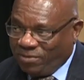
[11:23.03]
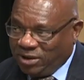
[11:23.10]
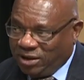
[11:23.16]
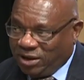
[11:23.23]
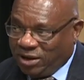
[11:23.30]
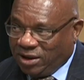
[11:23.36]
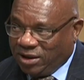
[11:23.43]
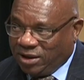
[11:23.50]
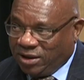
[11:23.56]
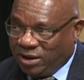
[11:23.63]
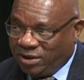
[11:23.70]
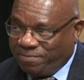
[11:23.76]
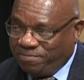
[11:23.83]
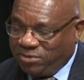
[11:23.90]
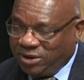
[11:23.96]

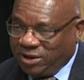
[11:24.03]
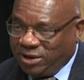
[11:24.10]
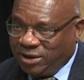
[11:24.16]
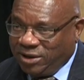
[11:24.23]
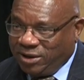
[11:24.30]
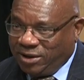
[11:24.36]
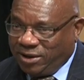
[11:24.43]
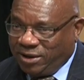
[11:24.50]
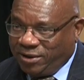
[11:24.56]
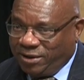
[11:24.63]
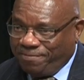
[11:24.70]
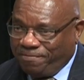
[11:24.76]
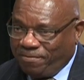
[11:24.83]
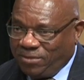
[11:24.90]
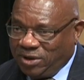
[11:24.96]

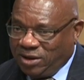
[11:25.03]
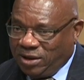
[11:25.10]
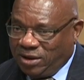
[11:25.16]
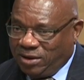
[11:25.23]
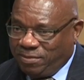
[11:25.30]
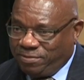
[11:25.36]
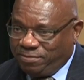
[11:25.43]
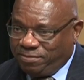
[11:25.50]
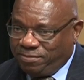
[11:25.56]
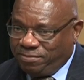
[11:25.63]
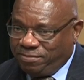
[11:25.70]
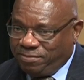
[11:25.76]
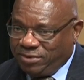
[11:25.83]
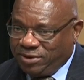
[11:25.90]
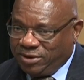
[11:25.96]

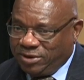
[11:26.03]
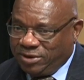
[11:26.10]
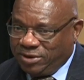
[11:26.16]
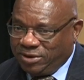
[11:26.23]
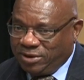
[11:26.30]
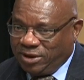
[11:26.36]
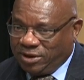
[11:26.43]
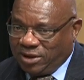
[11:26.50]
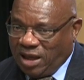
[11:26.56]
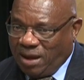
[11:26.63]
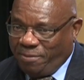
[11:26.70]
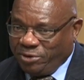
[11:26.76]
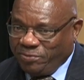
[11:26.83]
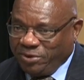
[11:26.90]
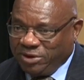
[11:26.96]

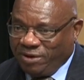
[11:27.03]
accomplishment